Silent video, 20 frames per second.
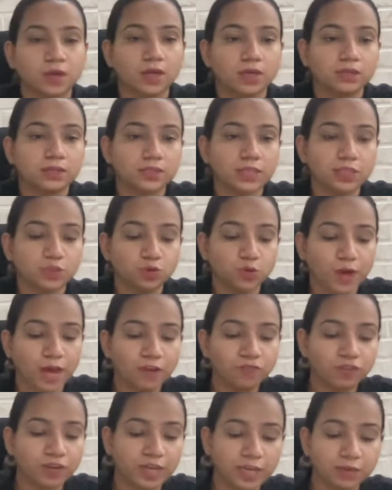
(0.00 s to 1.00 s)
Say you
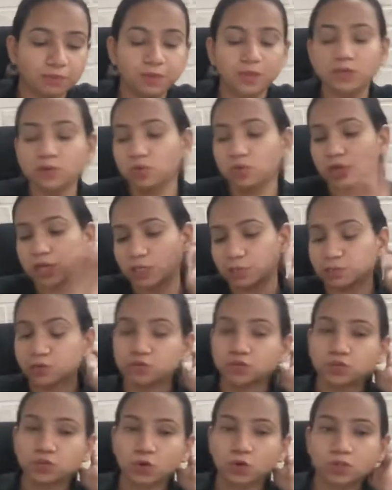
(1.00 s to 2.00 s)
have AB2 type
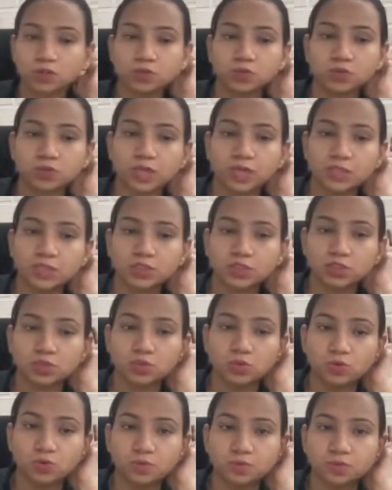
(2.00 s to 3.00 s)
of salt. So case 2,